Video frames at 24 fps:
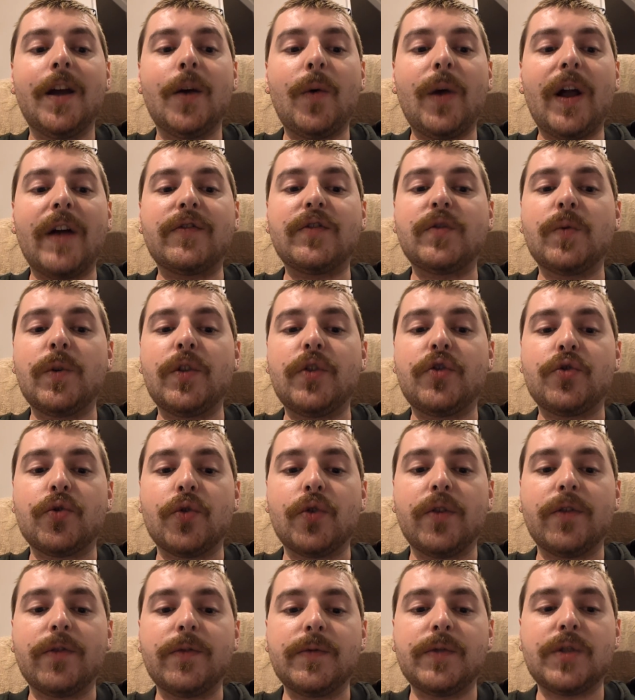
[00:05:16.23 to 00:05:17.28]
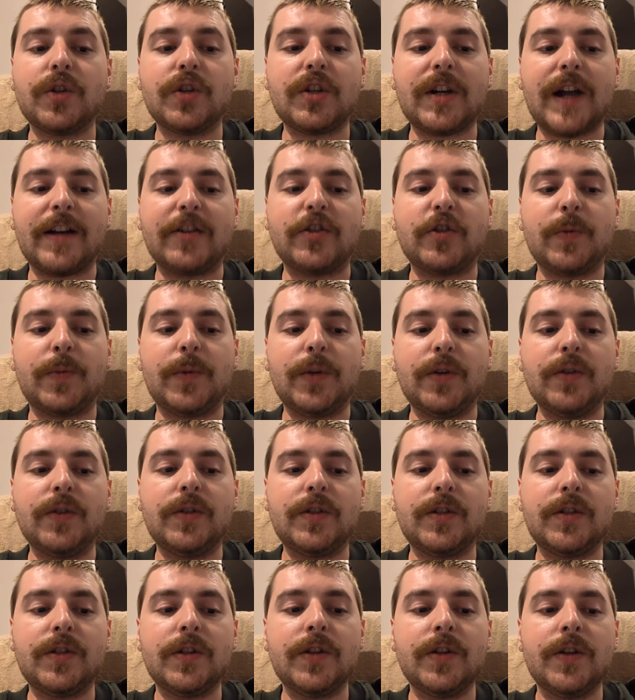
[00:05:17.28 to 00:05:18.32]
We have to withdraw from such
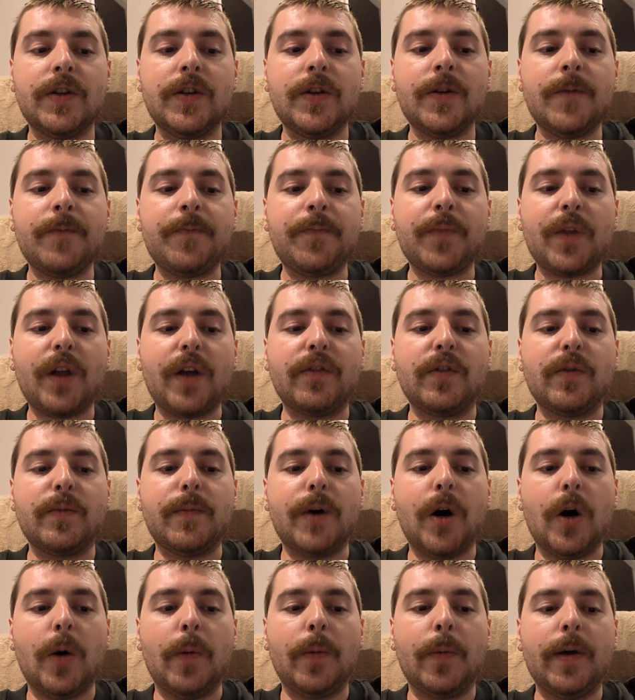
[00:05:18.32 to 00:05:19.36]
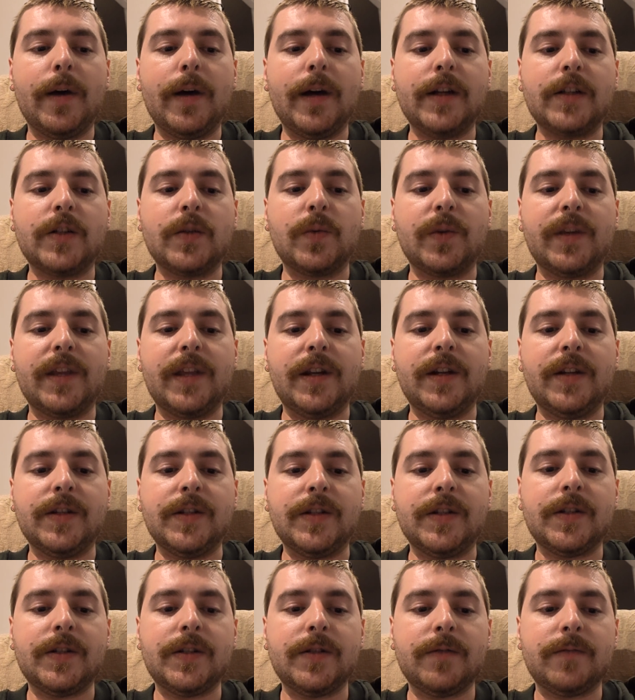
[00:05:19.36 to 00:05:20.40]
attributes of the mob as are within
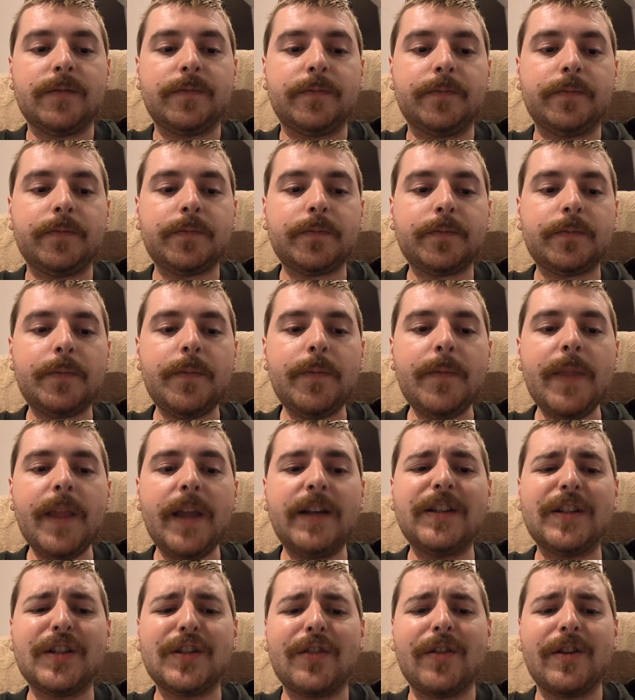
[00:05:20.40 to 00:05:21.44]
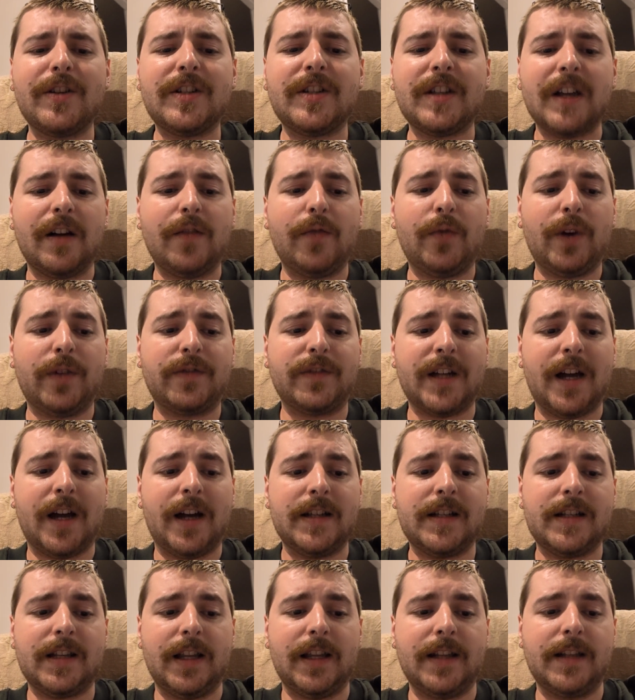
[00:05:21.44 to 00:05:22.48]
us. It is our own self we have to
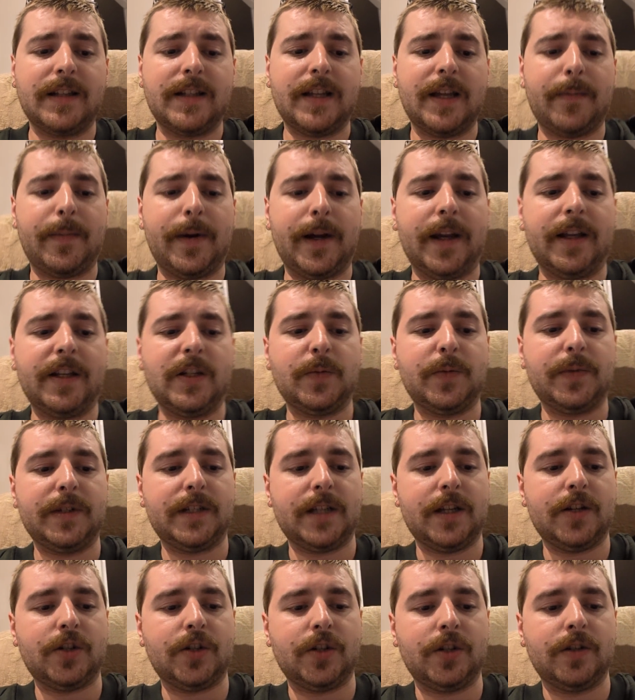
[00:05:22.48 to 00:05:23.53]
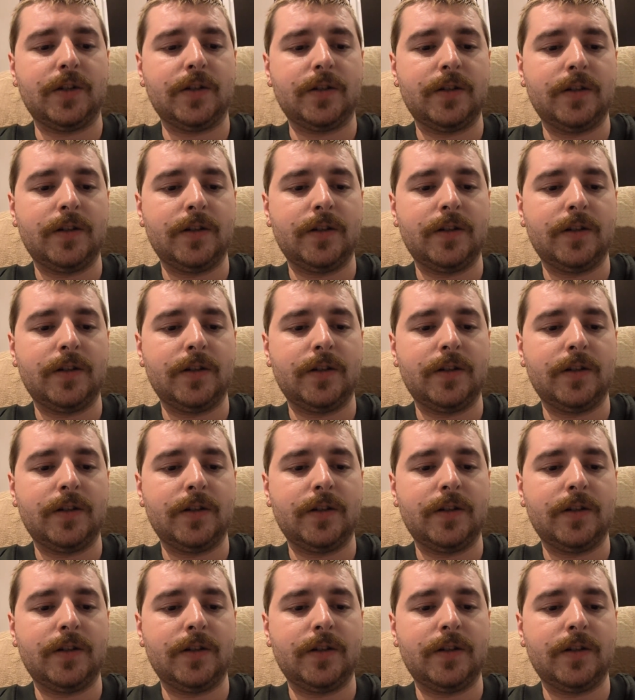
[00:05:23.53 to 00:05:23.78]
isolate and take back into possession.